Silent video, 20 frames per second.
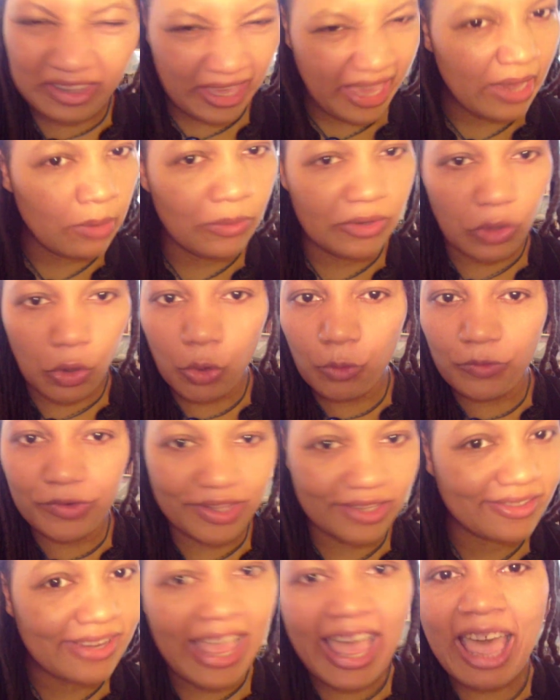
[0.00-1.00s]
I went over the
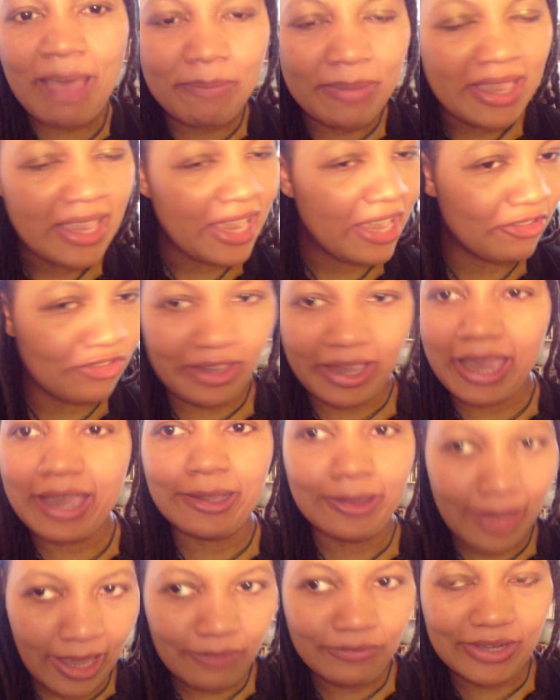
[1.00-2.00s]
top, and she's like, I
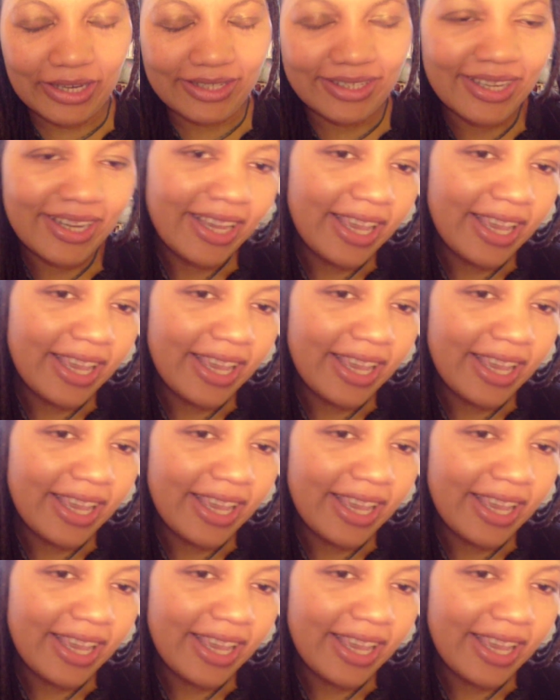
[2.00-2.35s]
loved it.